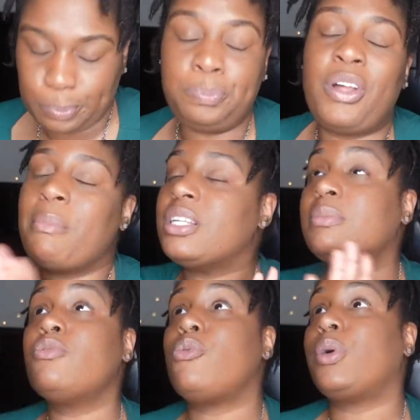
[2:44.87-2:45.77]
I'm going to just
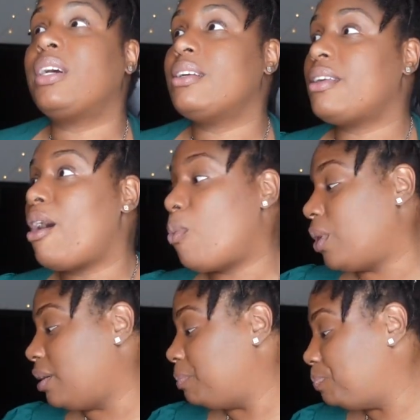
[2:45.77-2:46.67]
move on because I don't
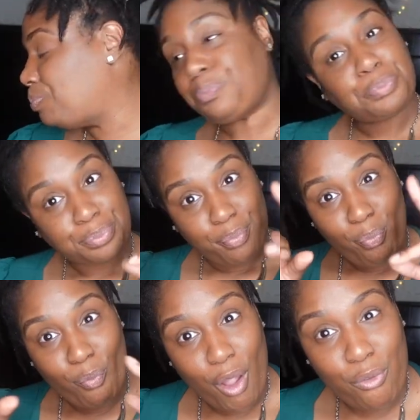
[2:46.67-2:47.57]
want
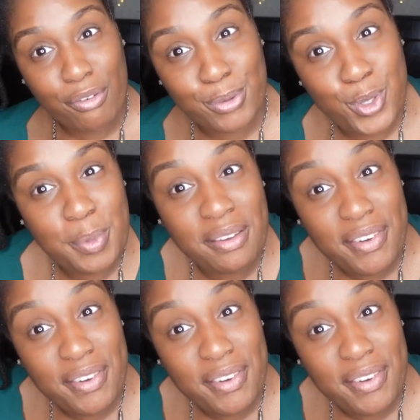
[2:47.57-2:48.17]
to ruffle too many